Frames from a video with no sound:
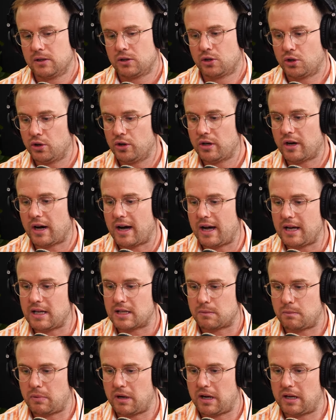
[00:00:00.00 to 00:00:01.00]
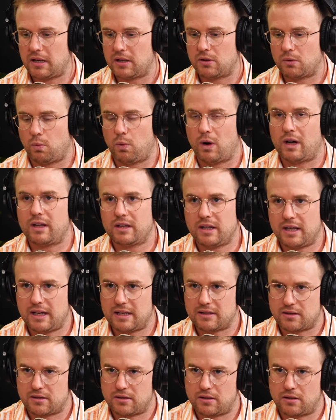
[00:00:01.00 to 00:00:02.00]
could I spend one
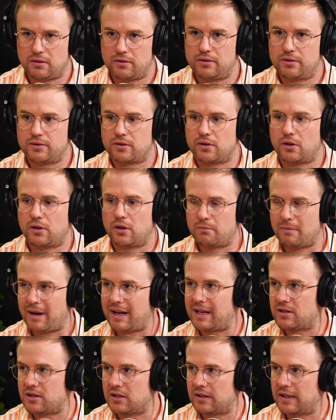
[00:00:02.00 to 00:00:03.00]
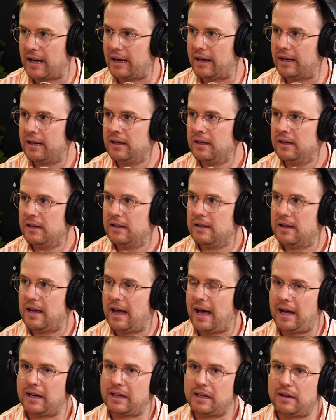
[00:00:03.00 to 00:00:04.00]
thousand dollars on managing that
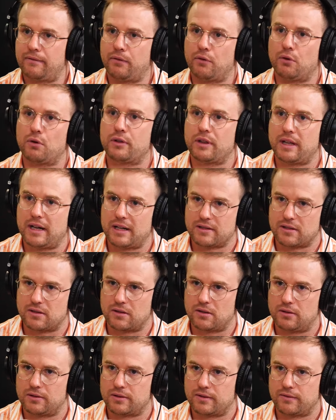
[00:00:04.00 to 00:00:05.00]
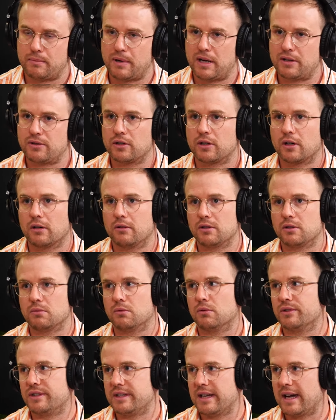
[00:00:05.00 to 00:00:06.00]
and get four thousand dollars of the budget going
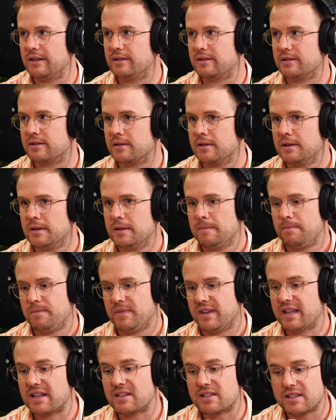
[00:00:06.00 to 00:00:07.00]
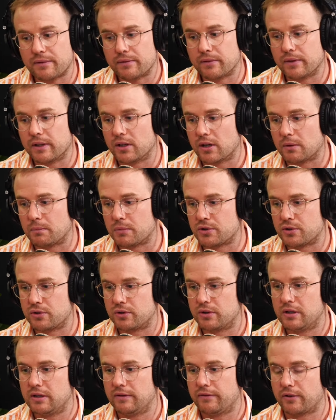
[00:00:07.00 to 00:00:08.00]
towards the ads? And that's definitely an
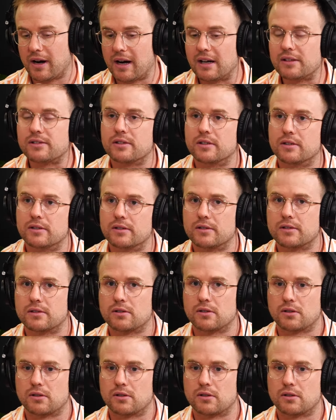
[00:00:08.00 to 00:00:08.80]
opportunity for us as